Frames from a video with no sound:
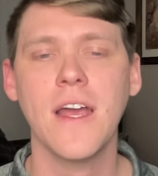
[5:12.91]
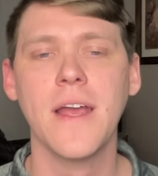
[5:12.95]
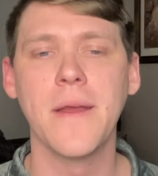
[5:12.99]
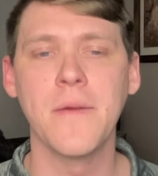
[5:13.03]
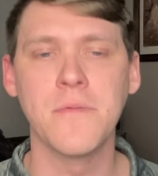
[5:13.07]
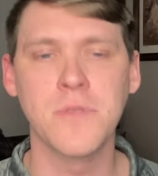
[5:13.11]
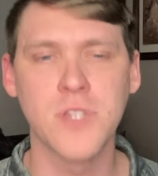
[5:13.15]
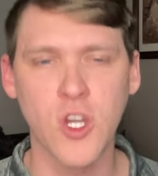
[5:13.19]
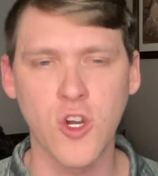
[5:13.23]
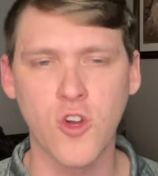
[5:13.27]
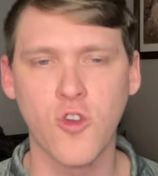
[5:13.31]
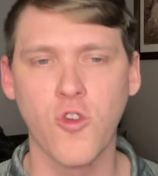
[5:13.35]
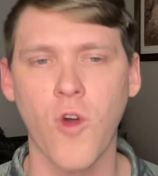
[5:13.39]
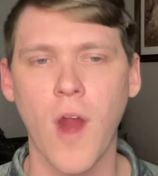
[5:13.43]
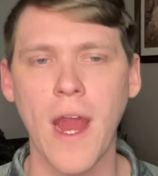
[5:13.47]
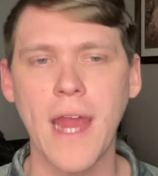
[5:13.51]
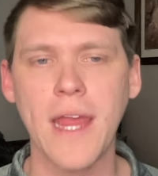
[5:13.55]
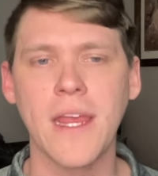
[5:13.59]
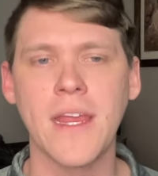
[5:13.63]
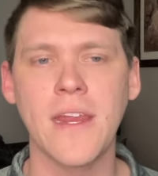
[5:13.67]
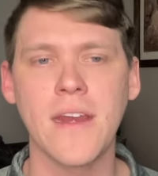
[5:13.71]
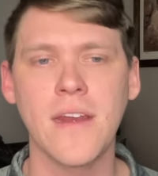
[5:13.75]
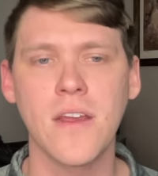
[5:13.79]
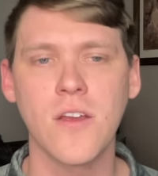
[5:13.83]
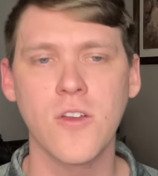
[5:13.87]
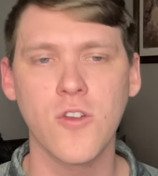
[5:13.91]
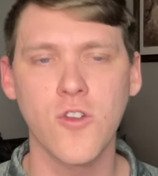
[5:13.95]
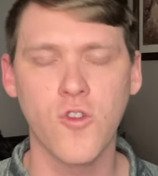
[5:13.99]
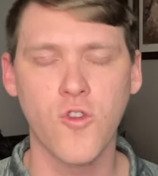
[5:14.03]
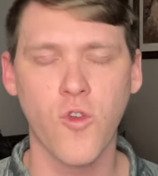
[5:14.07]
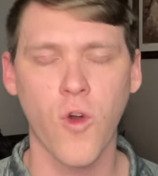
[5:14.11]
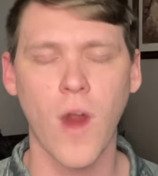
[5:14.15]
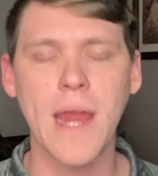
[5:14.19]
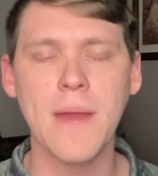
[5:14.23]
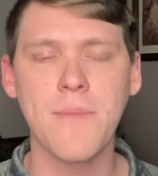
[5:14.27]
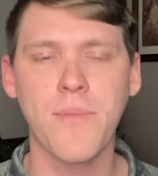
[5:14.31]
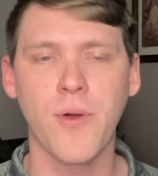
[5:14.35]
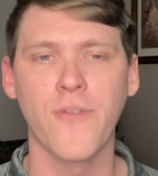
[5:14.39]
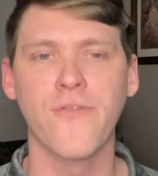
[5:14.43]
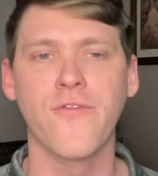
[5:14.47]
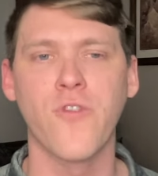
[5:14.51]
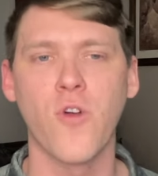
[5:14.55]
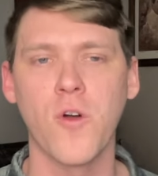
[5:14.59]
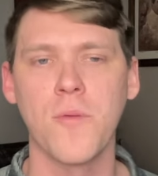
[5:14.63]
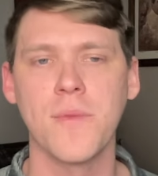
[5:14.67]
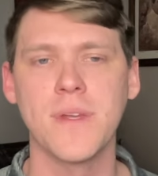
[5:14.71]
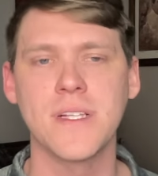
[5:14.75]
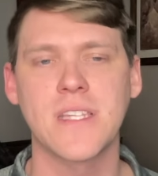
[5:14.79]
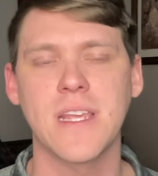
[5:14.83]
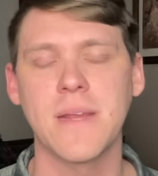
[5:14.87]
It was a great
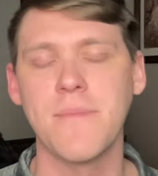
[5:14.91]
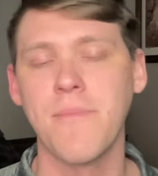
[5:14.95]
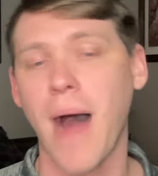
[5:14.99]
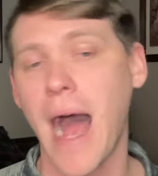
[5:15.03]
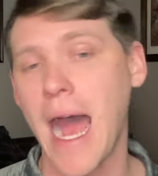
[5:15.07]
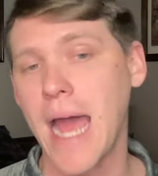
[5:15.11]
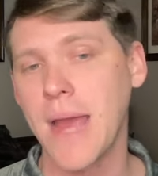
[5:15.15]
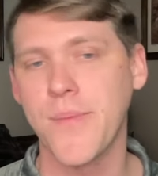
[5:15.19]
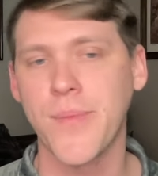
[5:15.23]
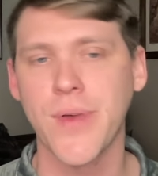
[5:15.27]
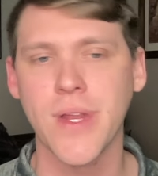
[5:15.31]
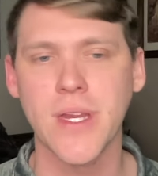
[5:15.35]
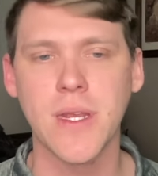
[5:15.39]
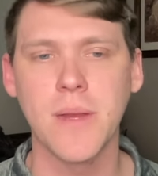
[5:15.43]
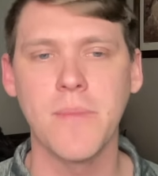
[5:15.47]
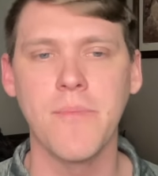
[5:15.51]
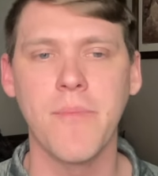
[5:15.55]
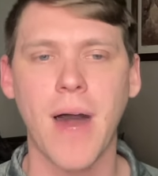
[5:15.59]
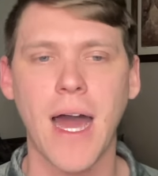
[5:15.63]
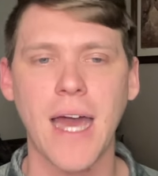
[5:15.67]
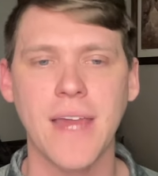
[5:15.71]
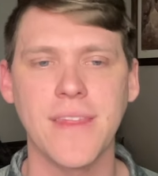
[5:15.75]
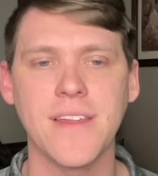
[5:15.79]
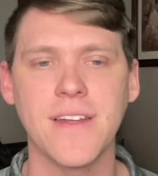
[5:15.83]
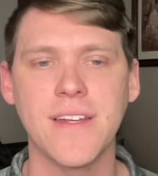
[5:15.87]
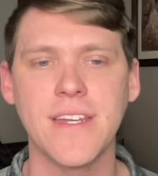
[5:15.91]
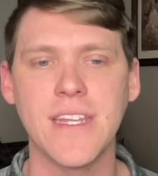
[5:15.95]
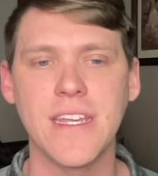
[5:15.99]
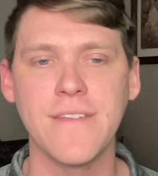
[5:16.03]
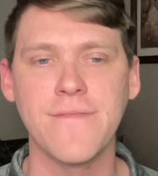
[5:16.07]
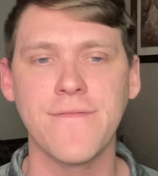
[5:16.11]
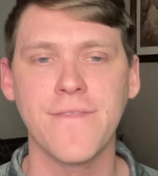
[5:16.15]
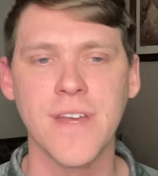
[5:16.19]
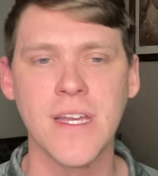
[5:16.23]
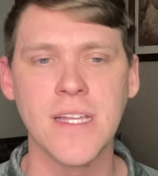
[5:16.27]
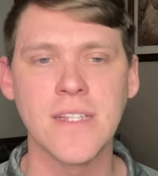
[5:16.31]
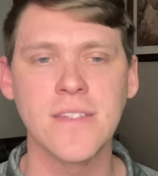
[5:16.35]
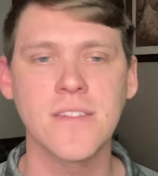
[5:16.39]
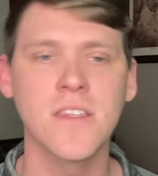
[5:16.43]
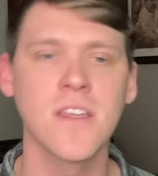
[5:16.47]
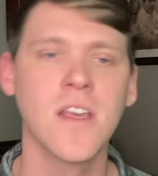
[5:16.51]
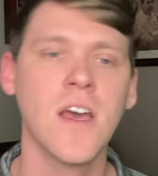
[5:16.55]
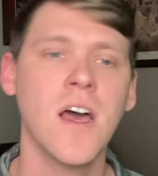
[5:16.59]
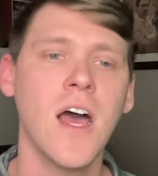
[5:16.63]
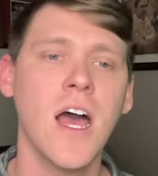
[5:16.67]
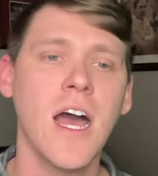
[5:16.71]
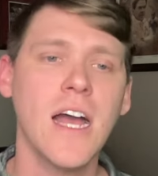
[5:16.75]
performance, in my opinion, by the defense.